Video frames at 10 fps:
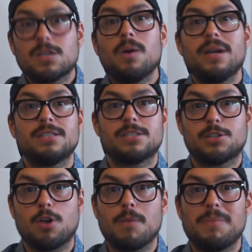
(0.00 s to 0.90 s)
go ahead and
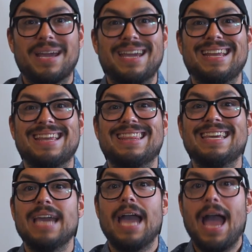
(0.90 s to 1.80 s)
start by getting
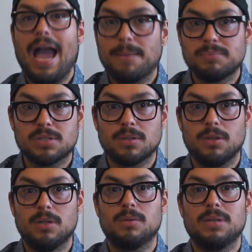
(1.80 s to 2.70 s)
the
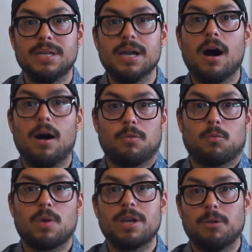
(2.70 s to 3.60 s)
absolutely
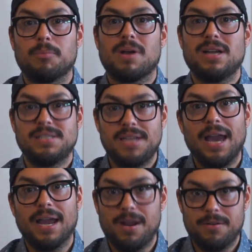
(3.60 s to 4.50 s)
unreal price
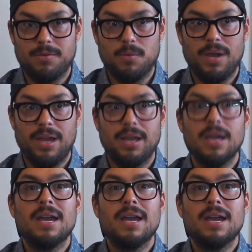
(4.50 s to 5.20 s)
tag out of the way.